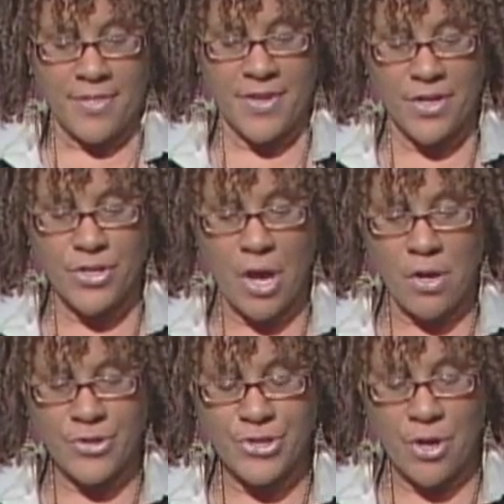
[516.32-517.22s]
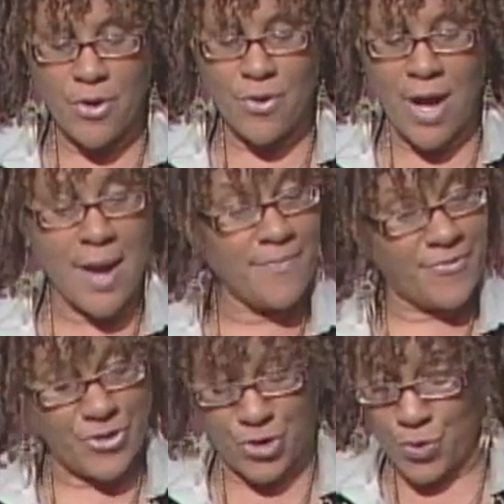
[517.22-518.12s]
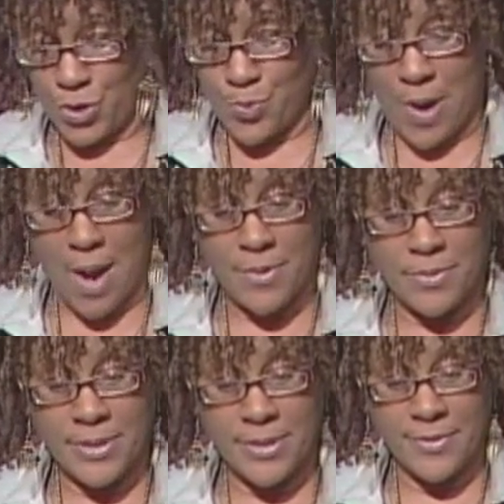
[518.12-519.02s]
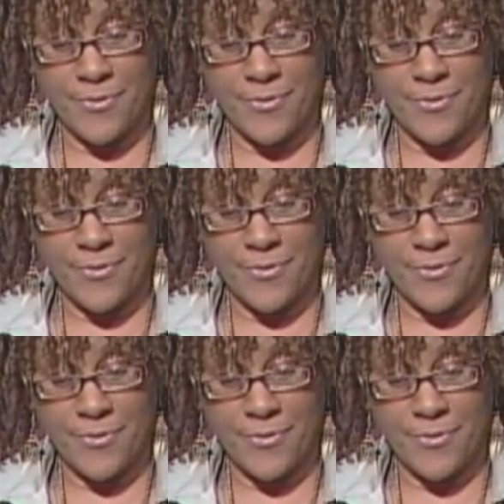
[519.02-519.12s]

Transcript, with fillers: There's also, I'm sure you're probably